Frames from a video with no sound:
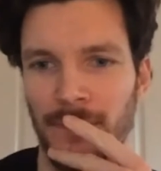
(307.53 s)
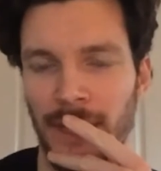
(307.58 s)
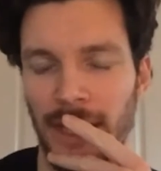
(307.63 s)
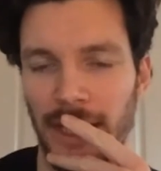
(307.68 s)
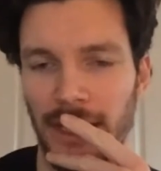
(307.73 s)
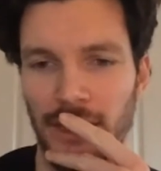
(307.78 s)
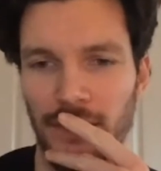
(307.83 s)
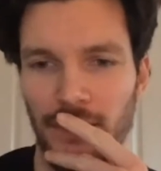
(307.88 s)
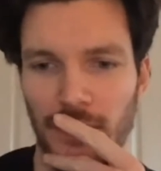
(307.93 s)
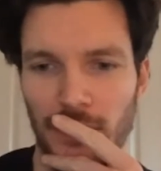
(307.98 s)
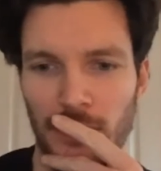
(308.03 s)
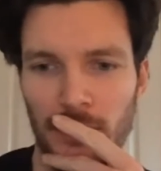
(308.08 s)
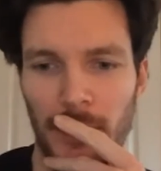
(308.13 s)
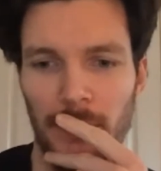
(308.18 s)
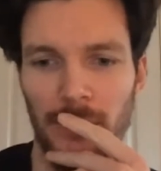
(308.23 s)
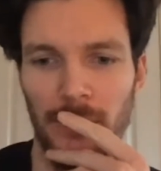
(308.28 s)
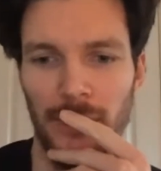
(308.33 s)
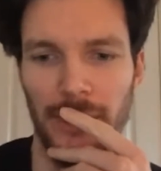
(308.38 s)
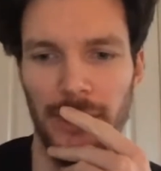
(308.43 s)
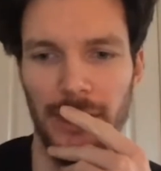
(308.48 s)
interviews with
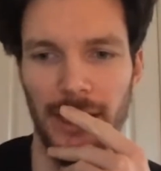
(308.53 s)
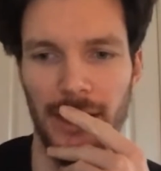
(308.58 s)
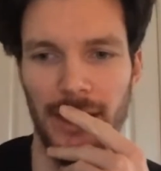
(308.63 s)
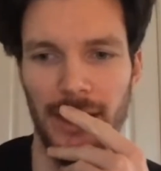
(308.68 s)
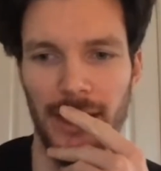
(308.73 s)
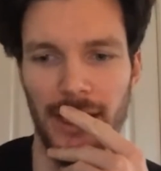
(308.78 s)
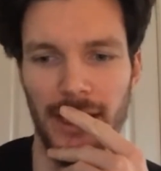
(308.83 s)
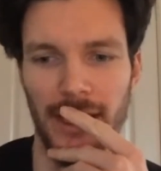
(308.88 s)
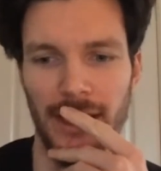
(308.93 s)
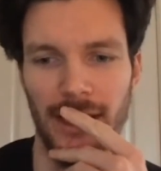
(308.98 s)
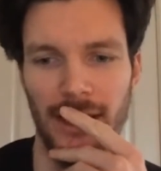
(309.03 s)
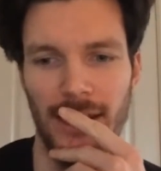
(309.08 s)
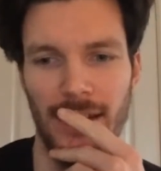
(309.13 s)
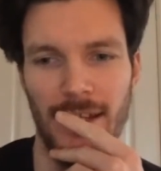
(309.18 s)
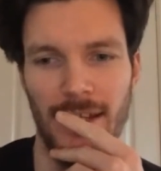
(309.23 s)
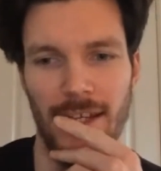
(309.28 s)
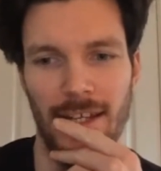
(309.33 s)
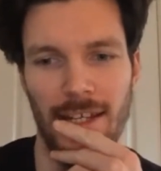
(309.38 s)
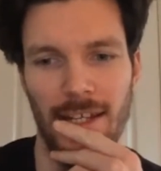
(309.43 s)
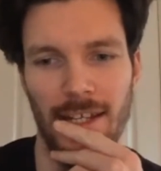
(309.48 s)
people, and I think
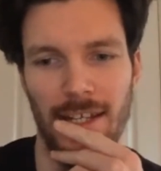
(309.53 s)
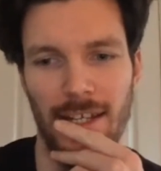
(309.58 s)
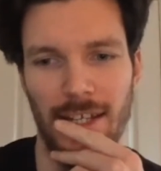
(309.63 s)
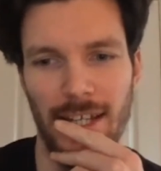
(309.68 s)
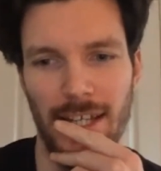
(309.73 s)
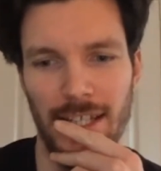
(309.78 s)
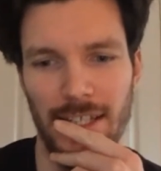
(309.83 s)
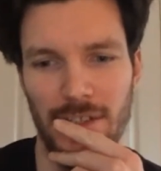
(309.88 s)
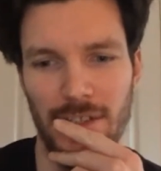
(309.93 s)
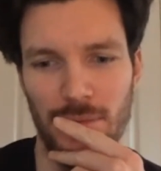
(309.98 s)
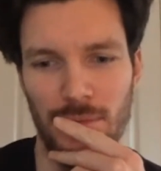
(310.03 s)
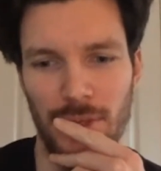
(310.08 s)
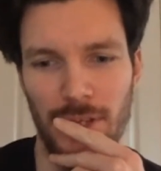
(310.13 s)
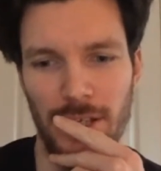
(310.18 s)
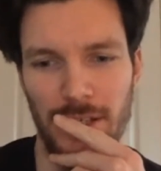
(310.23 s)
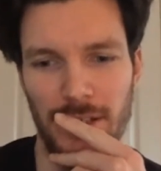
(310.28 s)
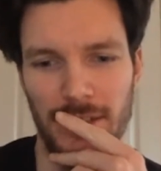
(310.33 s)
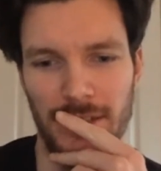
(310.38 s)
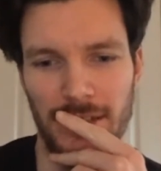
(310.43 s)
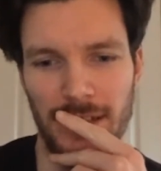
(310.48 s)

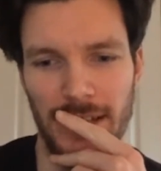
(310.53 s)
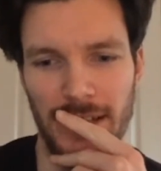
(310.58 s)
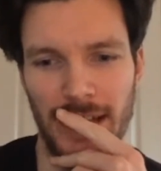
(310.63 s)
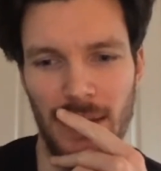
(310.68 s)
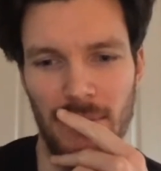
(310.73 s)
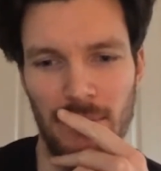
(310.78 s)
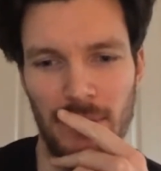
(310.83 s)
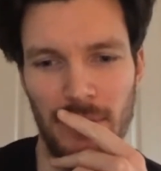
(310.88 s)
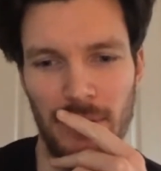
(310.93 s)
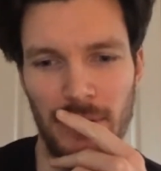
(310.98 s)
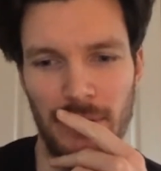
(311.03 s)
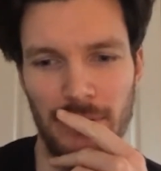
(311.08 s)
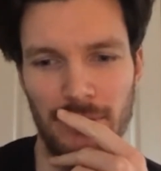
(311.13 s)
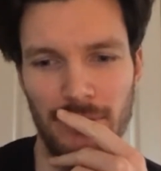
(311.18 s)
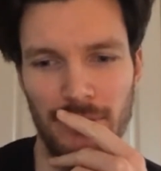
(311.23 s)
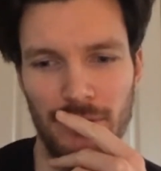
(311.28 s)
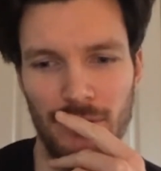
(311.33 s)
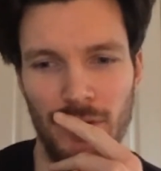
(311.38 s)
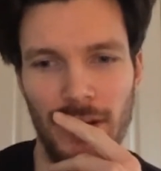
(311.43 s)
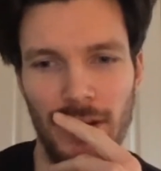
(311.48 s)
it can be
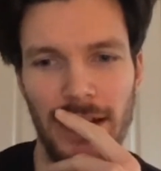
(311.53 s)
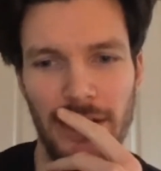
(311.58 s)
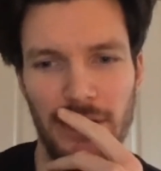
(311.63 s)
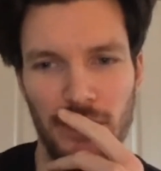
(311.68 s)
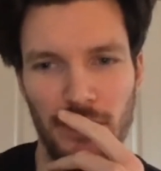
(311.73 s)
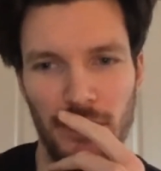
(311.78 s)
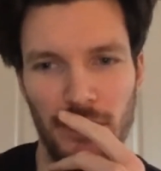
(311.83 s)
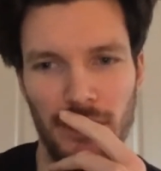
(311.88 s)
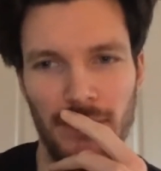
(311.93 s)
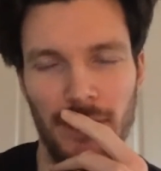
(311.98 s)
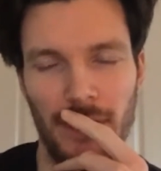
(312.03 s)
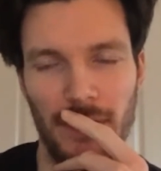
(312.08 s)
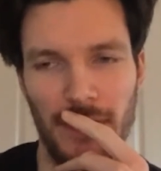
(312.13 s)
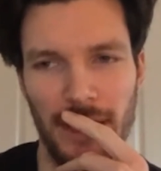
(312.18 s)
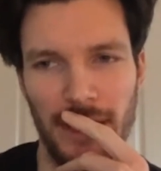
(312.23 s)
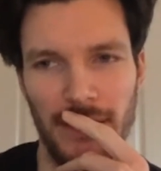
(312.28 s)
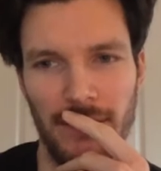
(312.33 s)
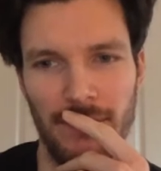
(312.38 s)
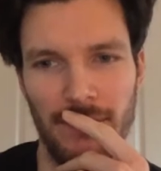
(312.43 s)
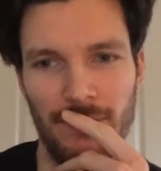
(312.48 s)
really good, I
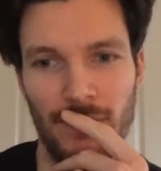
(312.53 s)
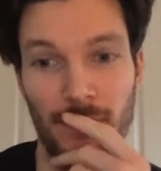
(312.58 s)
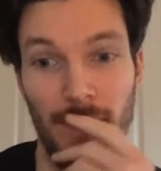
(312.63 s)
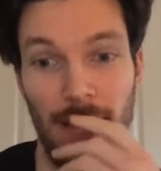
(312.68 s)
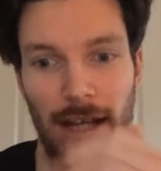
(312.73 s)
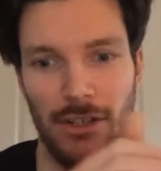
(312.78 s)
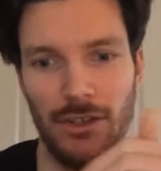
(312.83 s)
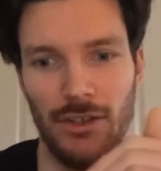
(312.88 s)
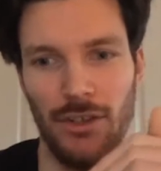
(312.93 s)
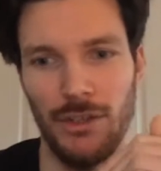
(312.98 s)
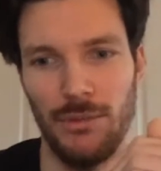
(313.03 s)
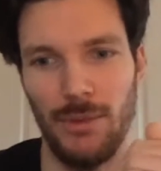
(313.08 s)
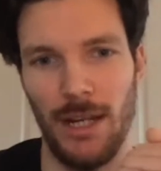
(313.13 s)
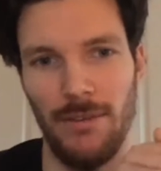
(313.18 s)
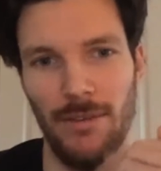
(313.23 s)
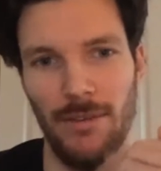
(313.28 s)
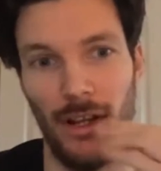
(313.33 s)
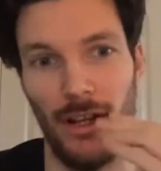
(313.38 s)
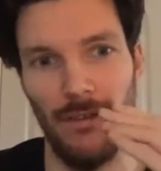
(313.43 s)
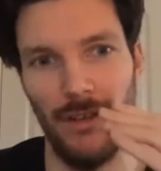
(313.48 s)
think, from that side as
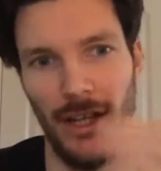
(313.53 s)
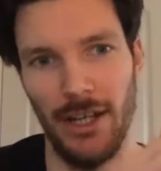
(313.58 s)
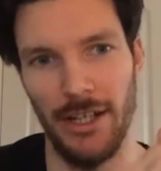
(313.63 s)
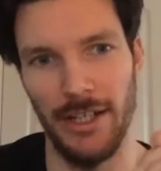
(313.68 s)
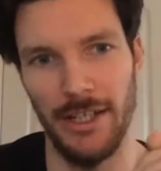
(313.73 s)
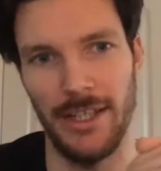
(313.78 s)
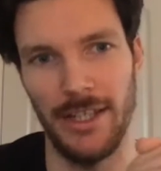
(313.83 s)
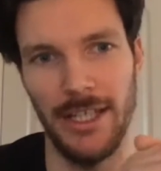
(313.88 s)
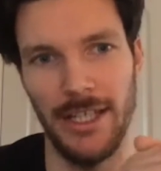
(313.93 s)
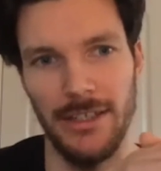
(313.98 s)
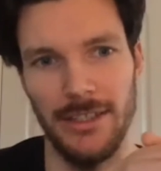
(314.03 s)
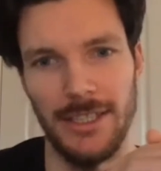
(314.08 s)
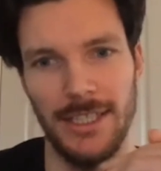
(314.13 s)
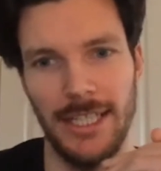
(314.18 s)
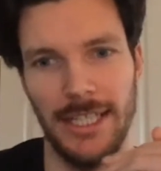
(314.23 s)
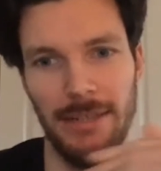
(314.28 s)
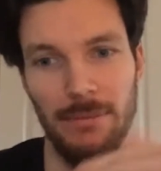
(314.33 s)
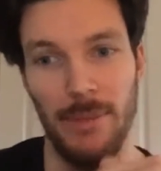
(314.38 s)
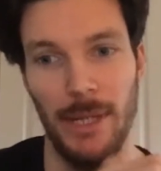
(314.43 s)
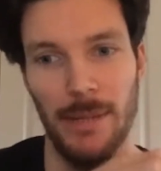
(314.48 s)
well, what a learning thing, and
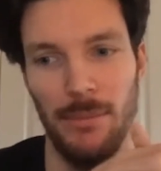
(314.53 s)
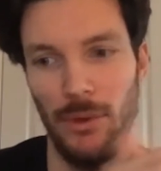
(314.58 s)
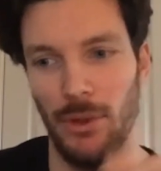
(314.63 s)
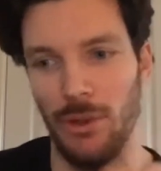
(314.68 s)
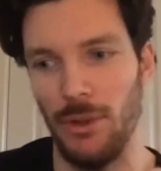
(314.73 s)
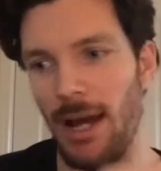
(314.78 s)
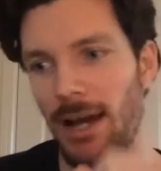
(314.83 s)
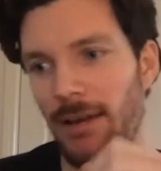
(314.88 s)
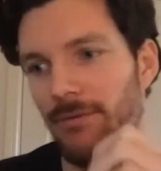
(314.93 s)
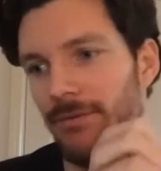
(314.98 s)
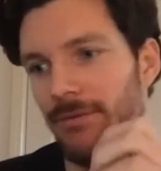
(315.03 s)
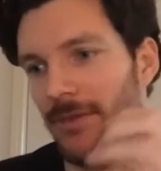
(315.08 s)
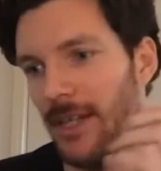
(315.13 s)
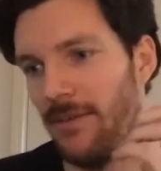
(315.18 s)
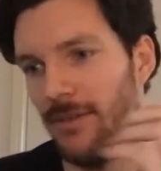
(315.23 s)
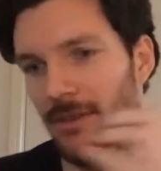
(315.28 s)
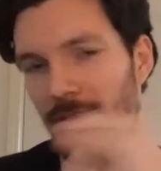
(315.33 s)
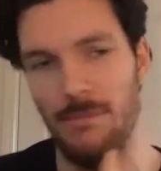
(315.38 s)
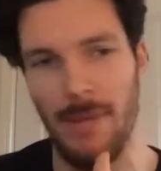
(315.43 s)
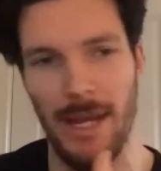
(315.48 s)
seeing people who have,
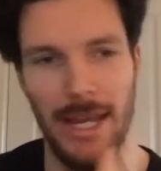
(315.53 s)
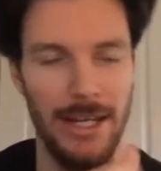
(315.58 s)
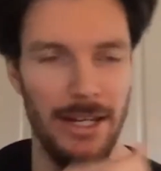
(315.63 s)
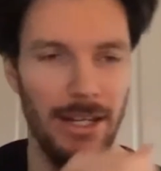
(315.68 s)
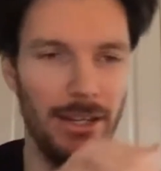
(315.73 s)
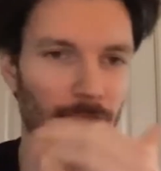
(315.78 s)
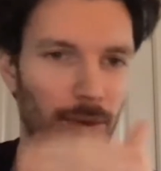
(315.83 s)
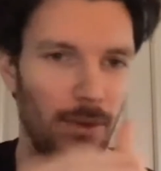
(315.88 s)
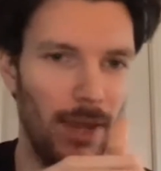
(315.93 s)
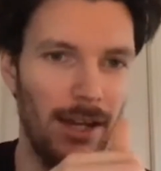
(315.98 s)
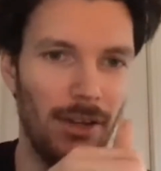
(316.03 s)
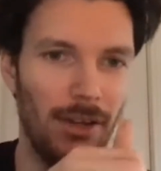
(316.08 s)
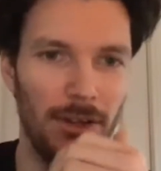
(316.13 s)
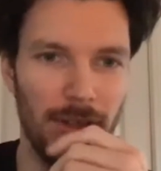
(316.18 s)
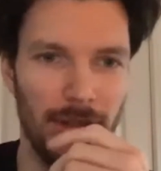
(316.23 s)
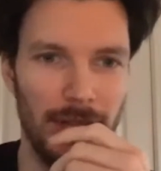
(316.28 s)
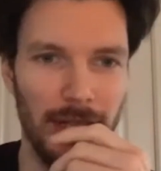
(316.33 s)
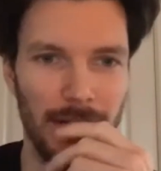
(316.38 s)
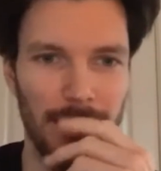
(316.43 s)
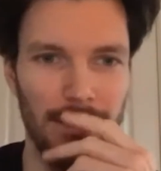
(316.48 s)
if they've made it, all that kind
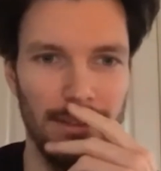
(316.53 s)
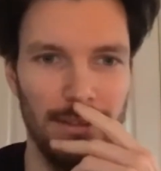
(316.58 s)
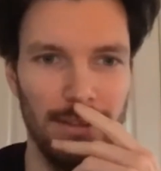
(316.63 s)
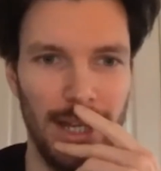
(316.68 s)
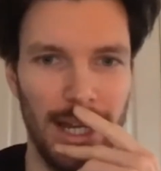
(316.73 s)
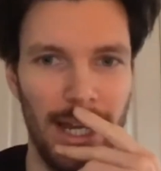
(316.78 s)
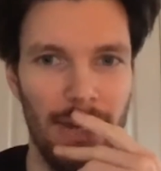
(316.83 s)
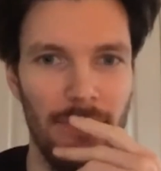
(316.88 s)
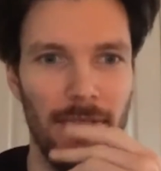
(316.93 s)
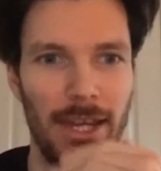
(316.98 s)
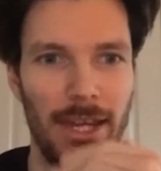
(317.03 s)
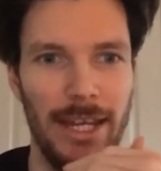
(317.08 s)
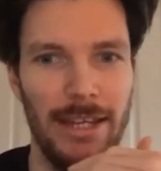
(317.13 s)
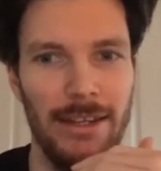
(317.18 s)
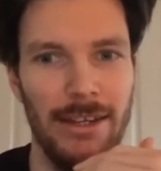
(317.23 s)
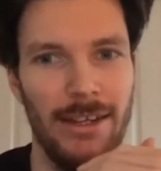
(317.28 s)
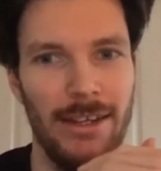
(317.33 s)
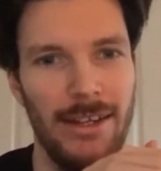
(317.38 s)
of thing, and how they